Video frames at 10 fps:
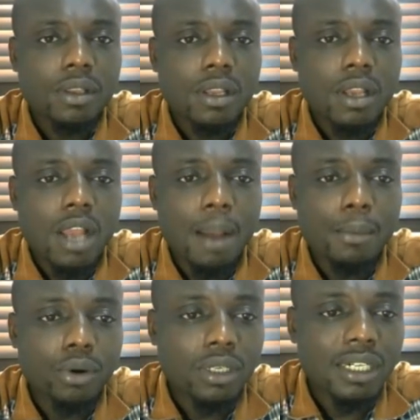I'm
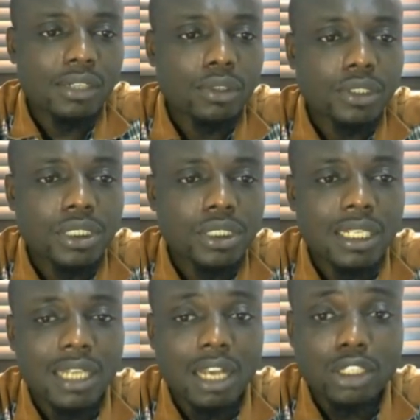going to click on this
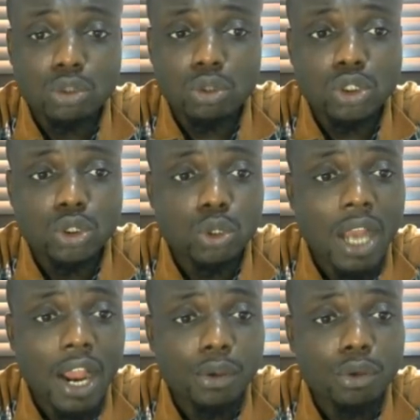link. I just want to show you
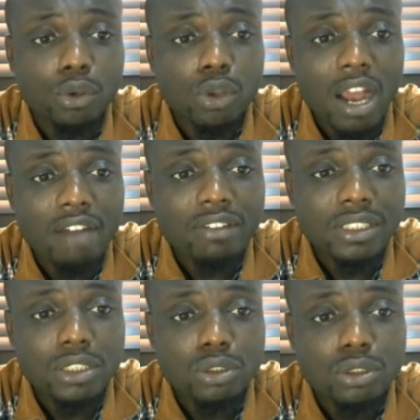how you're going to have
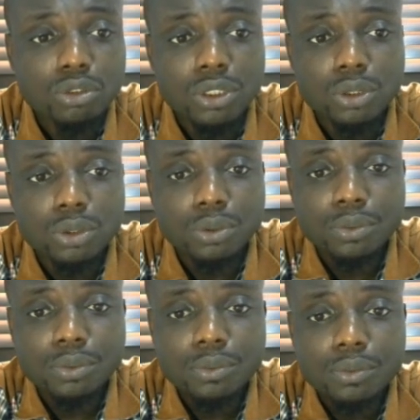access to read through,
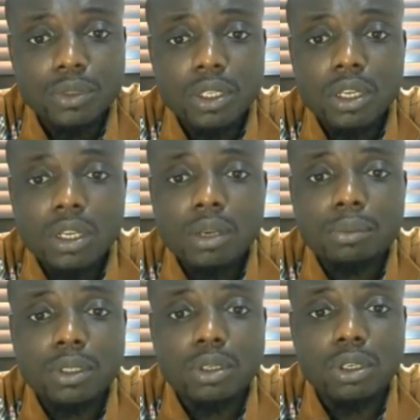
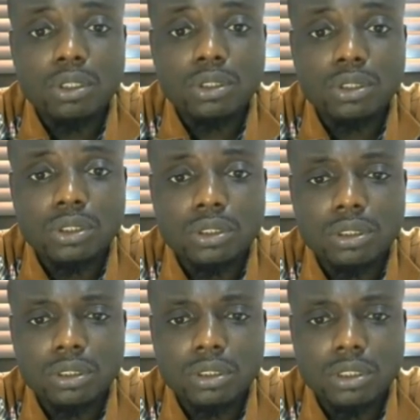
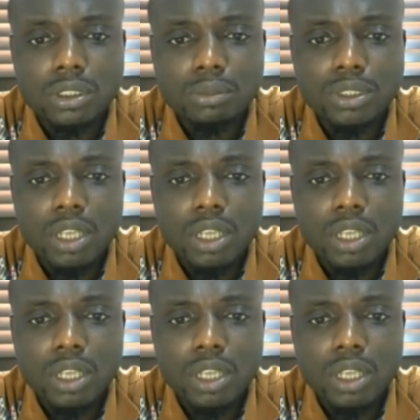because it seems